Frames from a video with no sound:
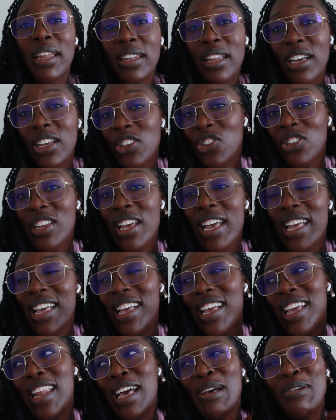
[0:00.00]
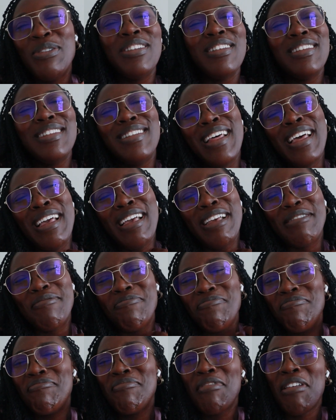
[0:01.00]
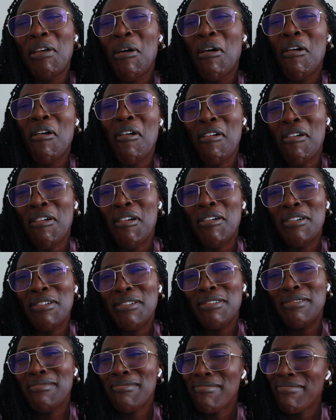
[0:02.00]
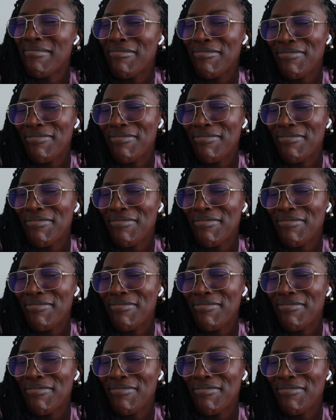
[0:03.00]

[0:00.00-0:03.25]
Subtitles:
my lunch day. And I was just like, oh,